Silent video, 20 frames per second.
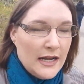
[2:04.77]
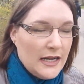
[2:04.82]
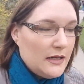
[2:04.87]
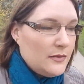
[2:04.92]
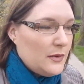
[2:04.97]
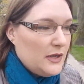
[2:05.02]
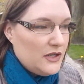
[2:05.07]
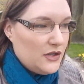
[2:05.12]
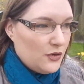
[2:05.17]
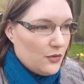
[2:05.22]

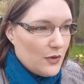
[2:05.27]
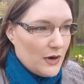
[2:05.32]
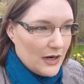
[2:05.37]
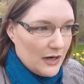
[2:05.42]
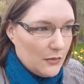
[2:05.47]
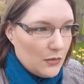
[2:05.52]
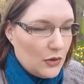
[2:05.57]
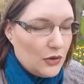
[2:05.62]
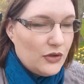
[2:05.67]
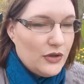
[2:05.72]
It means you
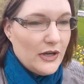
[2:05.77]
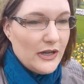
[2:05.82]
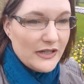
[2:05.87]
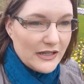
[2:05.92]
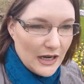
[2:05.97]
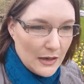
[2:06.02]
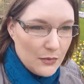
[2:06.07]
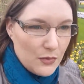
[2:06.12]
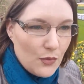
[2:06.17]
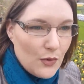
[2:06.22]
were able to
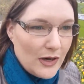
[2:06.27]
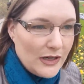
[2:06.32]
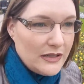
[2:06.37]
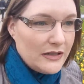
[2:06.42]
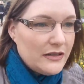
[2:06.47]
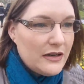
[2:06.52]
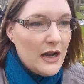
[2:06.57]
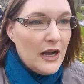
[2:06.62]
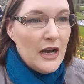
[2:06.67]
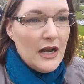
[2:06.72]
escape
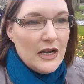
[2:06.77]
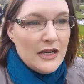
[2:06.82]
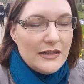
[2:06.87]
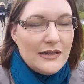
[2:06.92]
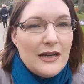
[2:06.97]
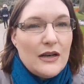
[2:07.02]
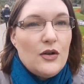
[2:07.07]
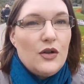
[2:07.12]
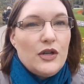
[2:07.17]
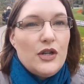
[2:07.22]
once,
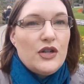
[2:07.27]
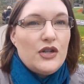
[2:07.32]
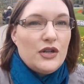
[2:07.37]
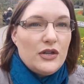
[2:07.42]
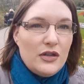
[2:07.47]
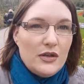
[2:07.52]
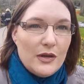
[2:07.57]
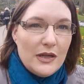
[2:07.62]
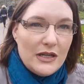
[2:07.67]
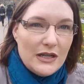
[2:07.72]
so you
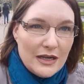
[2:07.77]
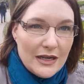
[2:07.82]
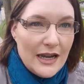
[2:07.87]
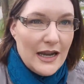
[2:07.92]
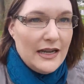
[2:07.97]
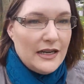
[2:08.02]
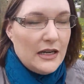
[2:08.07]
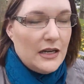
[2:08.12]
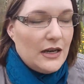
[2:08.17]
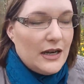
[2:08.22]
should do it
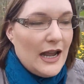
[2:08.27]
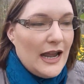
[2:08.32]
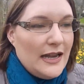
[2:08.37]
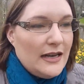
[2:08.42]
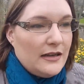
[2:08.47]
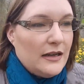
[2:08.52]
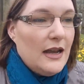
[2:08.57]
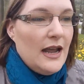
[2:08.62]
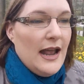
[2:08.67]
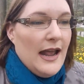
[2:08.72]
again and
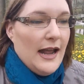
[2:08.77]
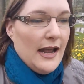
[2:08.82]
again.